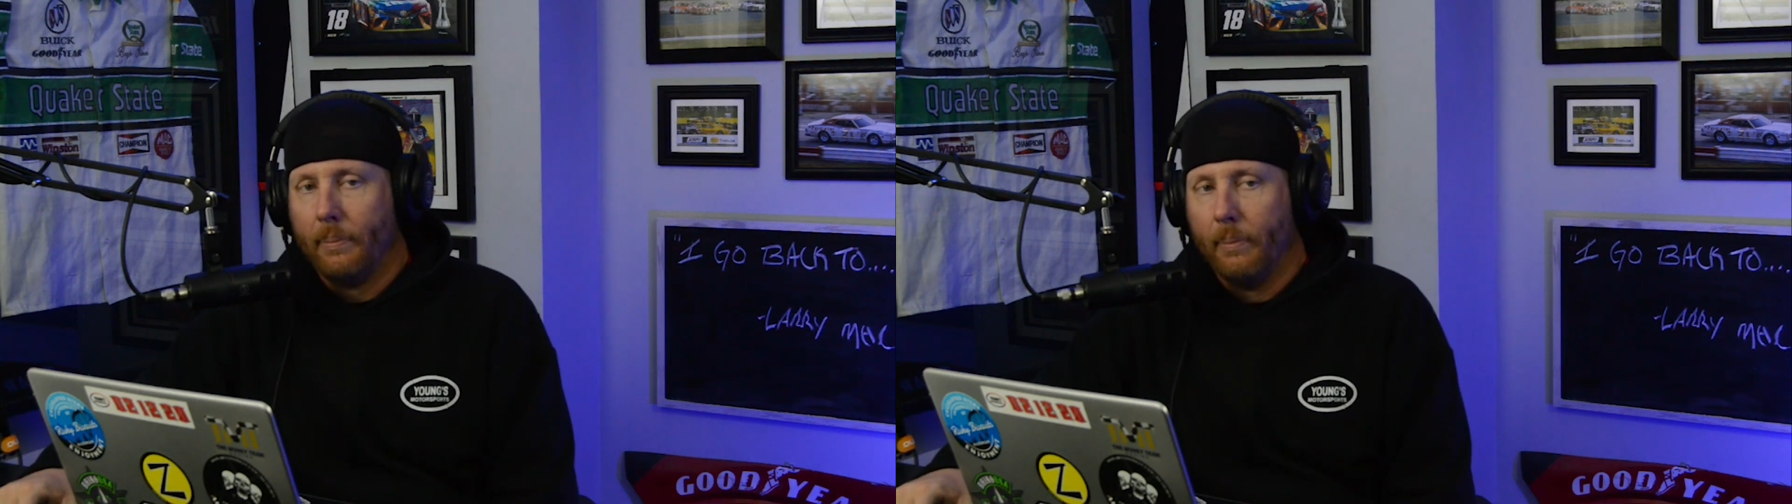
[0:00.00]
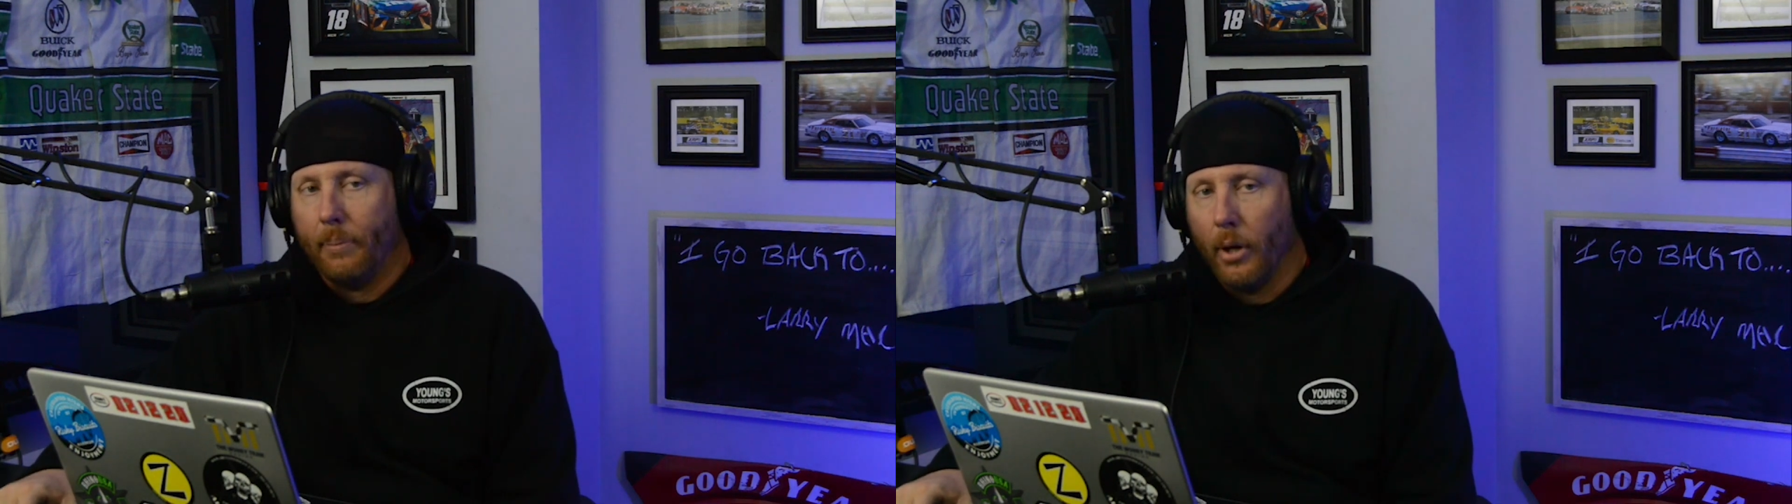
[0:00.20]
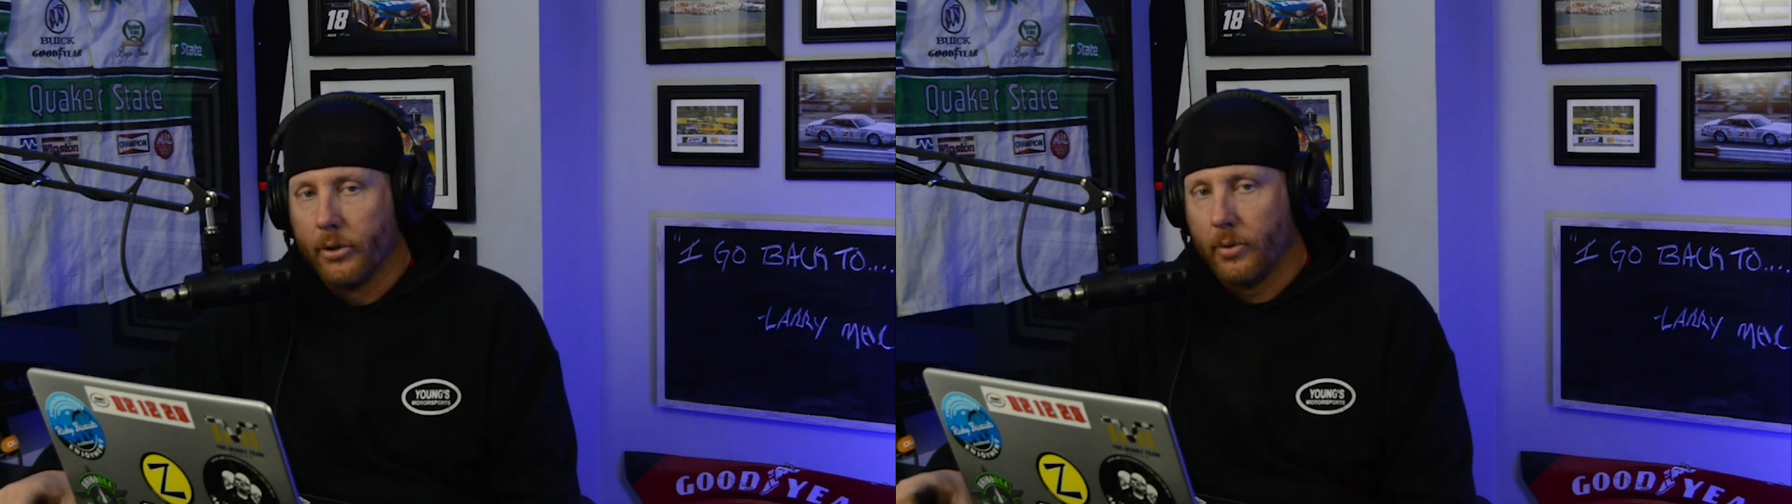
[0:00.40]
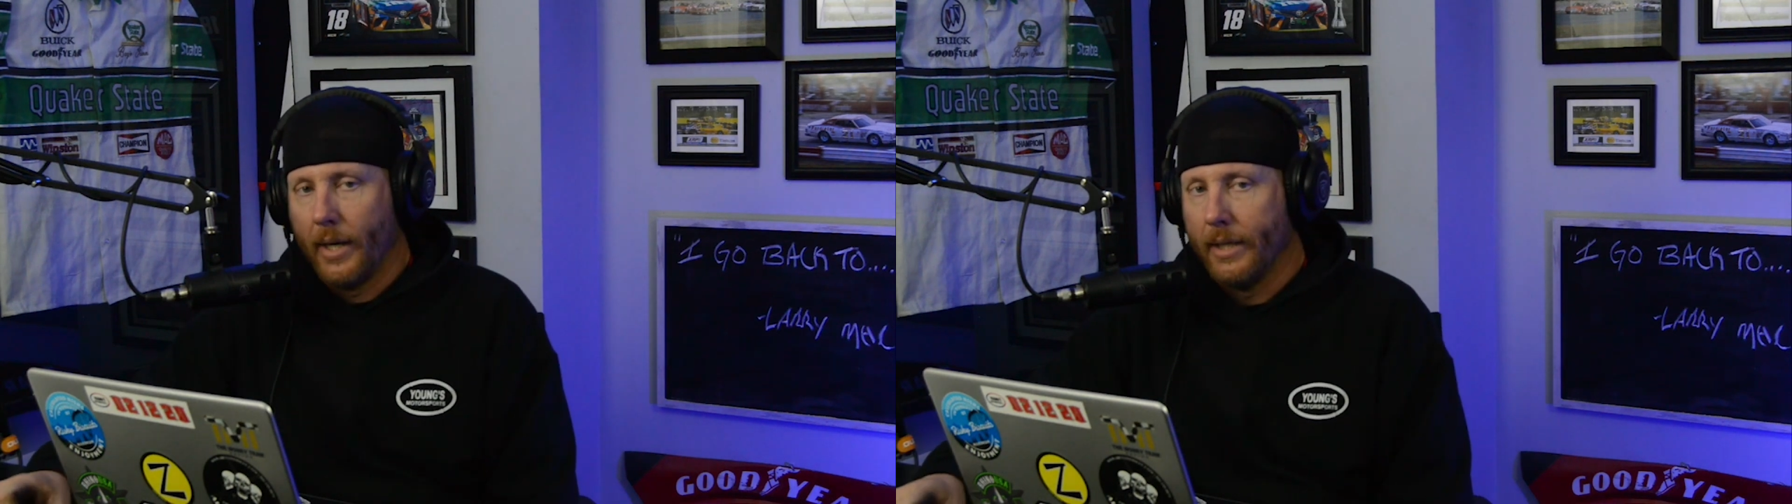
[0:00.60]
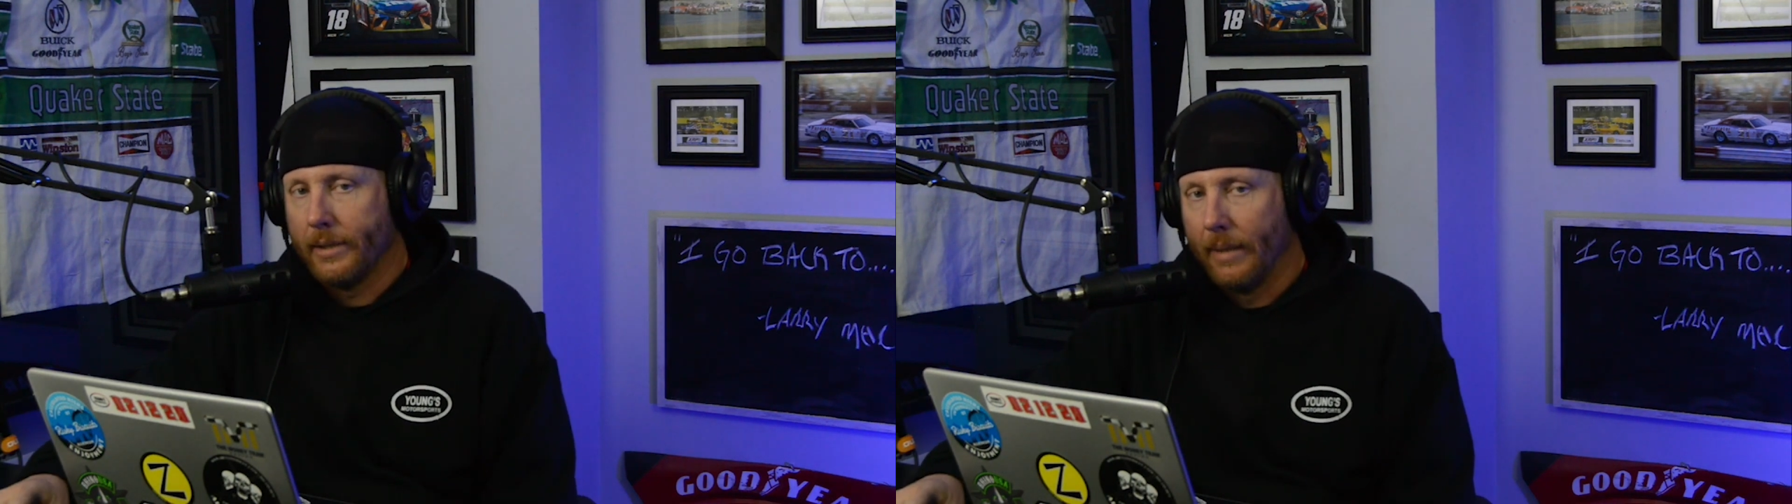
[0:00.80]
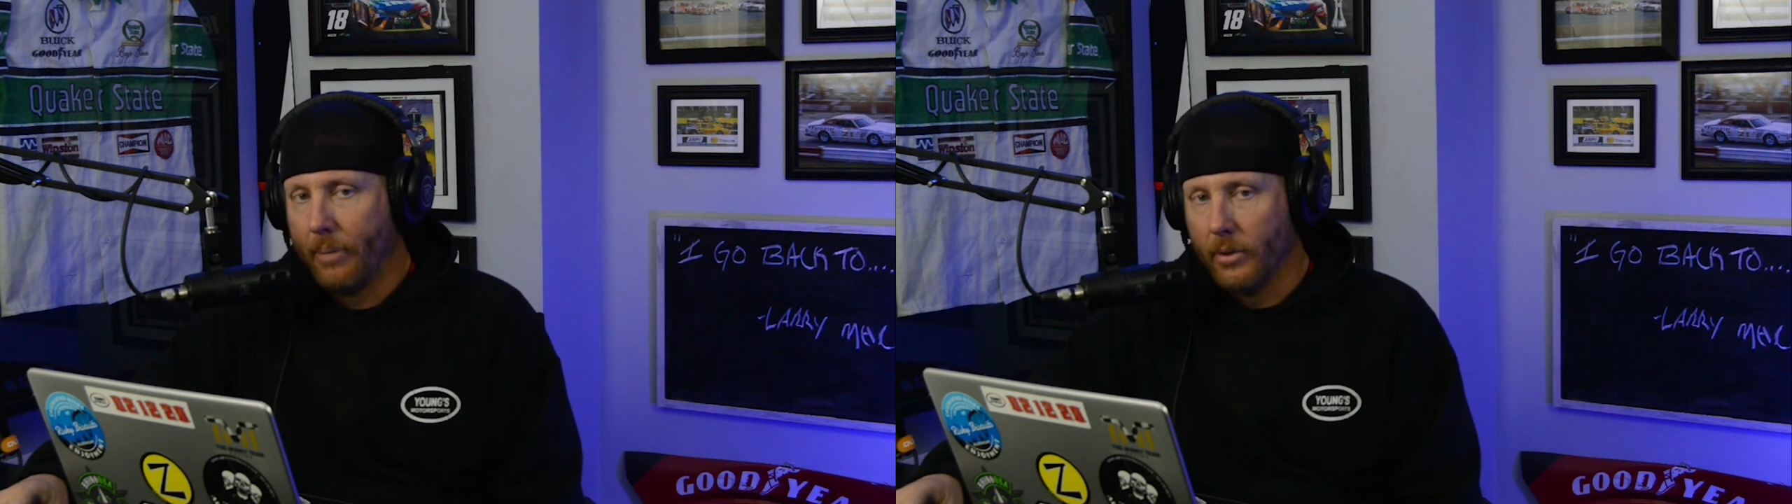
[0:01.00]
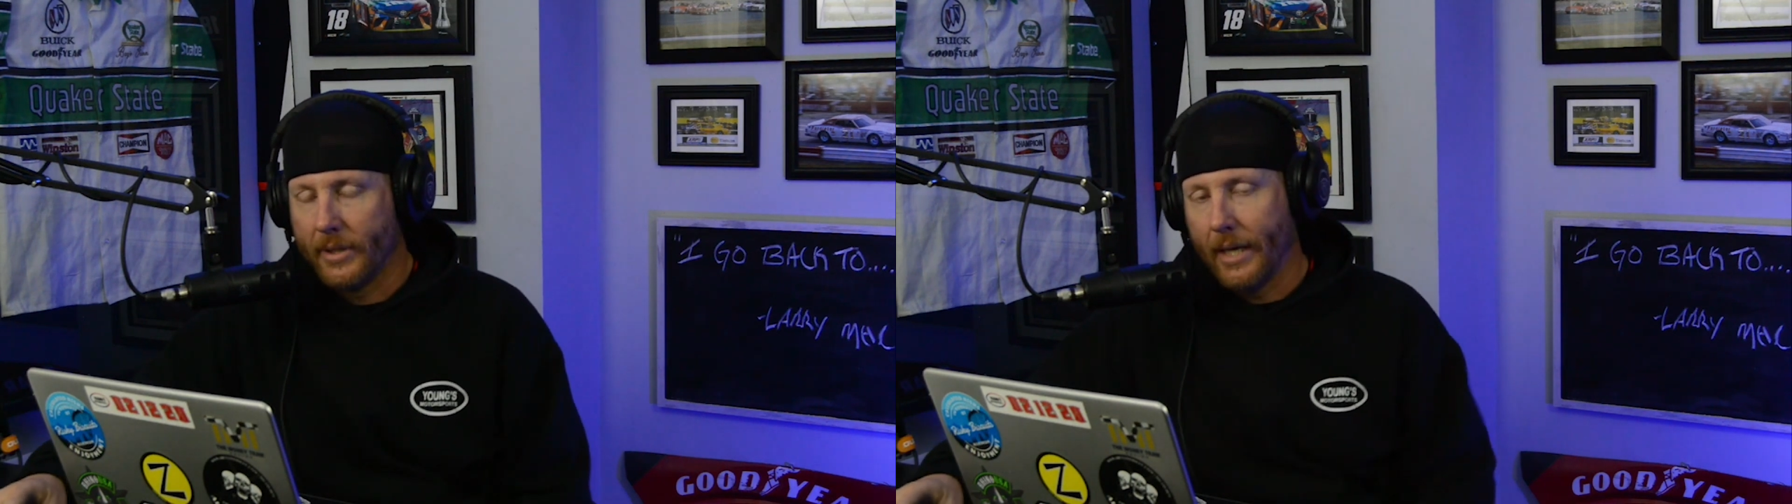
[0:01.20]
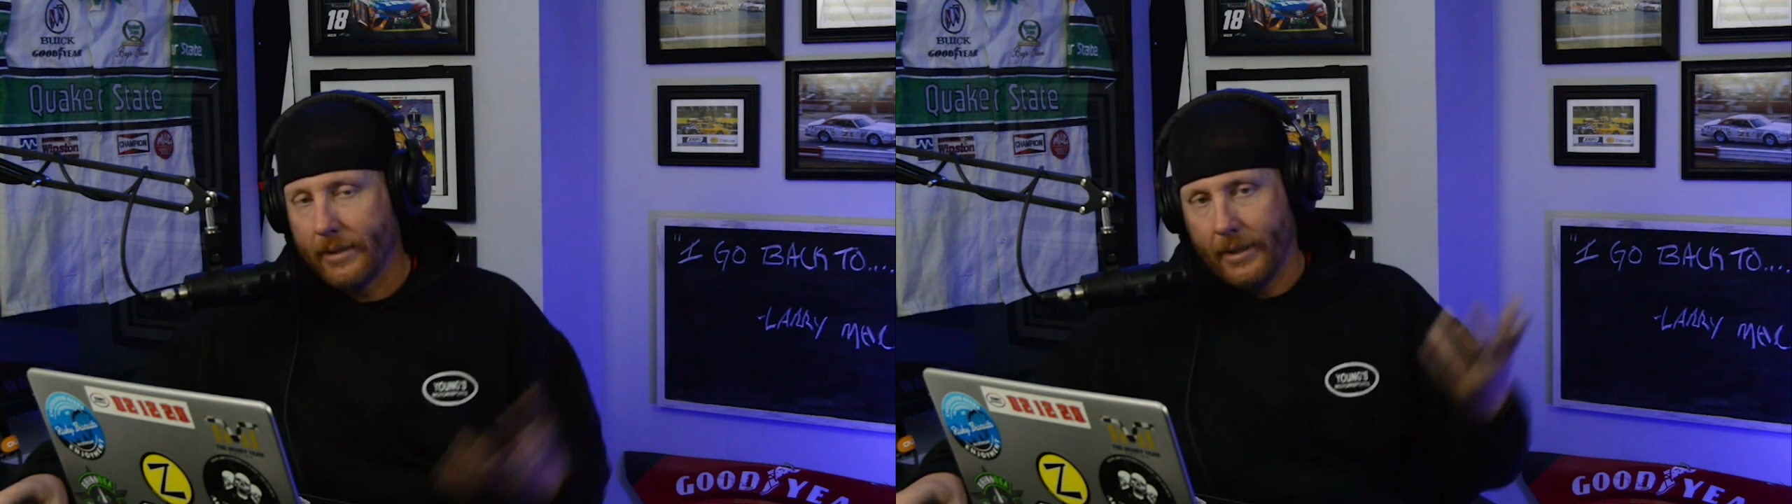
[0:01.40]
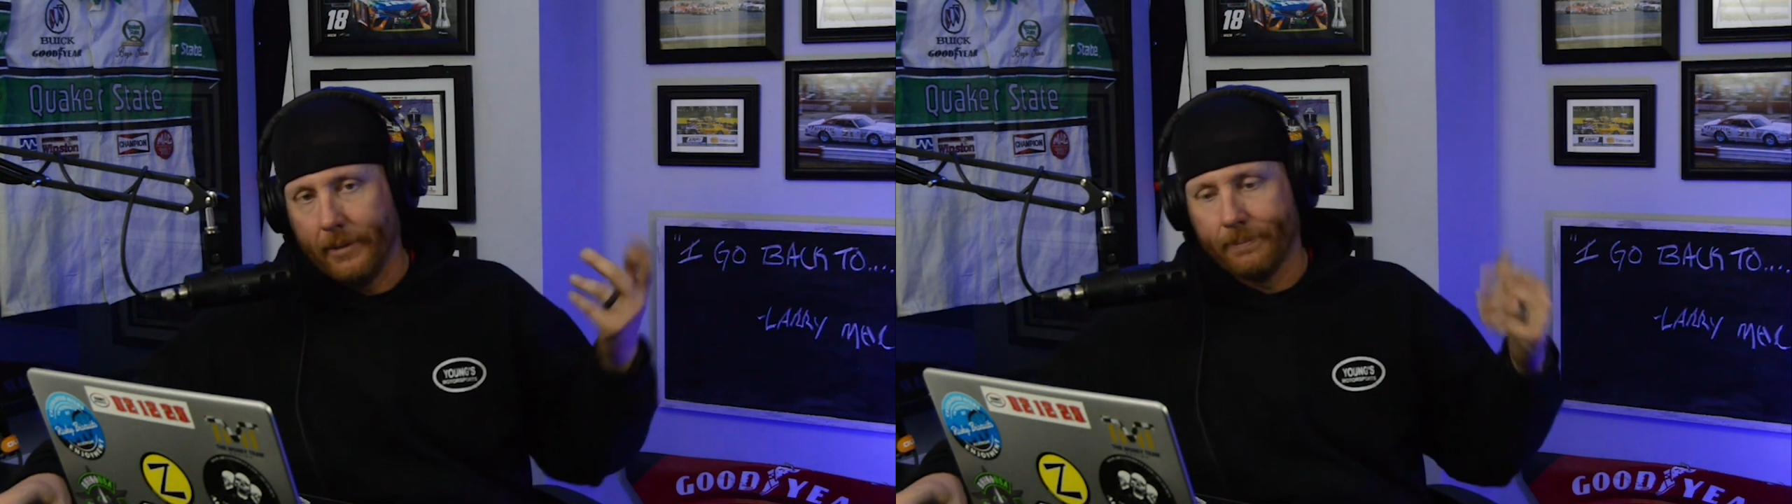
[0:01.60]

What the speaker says: post-race and post-accident.